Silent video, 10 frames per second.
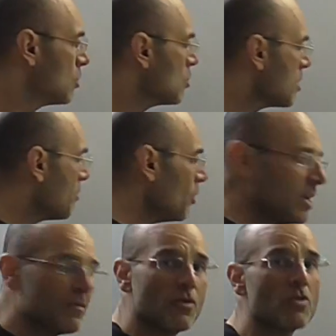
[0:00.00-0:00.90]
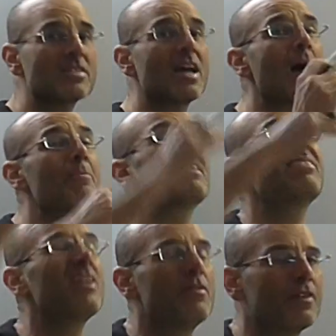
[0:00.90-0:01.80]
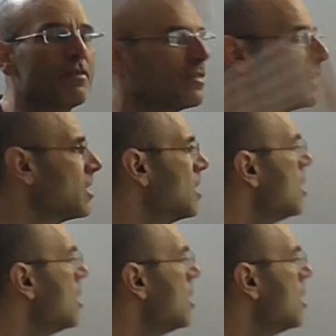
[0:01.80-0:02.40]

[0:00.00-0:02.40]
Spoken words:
to the pulling force up until 50.